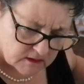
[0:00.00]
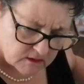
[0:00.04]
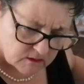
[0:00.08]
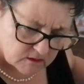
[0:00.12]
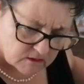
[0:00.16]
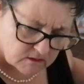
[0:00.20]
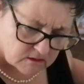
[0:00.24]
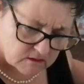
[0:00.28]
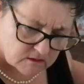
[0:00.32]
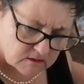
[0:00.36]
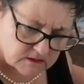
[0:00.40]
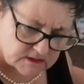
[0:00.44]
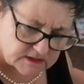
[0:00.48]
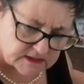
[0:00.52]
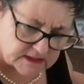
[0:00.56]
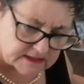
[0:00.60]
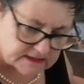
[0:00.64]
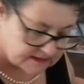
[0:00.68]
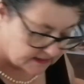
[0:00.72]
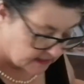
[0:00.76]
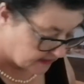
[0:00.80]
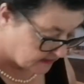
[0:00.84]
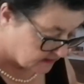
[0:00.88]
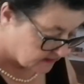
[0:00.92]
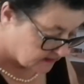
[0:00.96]
Oh, 6
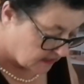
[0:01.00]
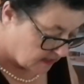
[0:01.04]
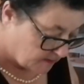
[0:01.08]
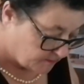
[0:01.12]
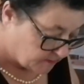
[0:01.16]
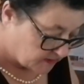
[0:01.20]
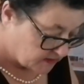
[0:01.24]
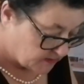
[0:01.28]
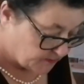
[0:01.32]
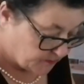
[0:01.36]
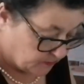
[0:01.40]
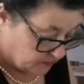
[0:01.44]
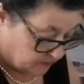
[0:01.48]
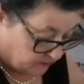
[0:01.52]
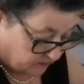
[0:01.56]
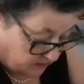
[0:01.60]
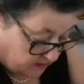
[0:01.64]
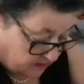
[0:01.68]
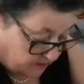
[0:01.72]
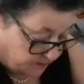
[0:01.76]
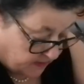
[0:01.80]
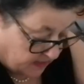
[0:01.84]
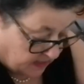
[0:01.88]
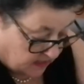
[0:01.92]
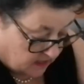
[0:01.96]
to 8 tablespoons,
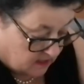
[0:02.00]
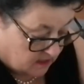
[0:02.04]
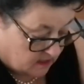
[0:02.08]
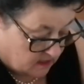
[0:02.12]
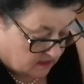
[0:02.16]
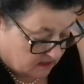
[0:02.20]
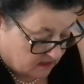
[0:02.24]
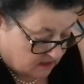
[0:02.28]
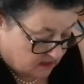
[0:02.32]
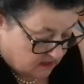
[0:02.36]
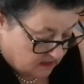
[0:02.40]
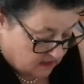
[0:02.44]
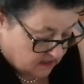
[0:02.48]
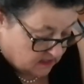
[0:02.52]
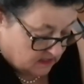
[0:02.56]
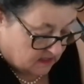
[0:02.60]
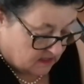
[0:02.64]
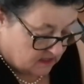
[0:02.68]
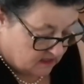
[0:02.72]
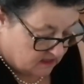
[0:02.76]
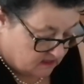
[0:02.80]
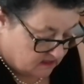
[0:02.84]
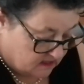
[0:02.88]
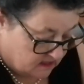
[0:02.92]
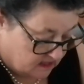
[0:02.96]
but
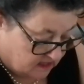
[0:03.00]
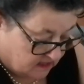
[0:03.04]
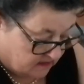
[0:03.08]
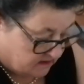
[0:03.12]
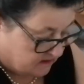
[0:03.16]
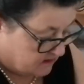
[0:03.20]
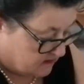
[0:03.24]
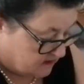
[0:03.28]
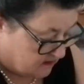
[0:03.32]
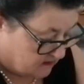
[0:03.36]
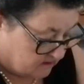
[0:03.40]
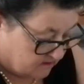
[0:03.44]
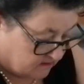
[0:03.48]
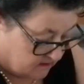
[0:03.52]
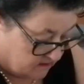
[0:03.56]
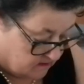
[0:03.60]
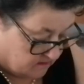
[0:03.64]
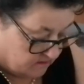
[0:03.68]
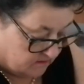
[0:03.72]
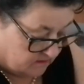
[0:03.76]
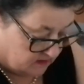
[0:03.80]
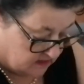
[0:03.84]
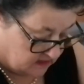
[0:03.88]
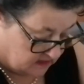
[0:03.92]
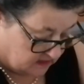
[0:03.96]
yeah,
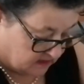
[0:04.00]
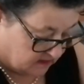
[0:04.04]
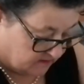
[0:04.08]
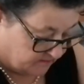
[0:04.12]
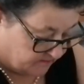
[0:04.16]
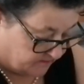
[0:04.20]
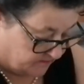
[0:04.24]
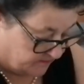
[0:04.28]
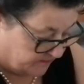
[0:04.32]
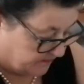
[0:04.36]
let's see.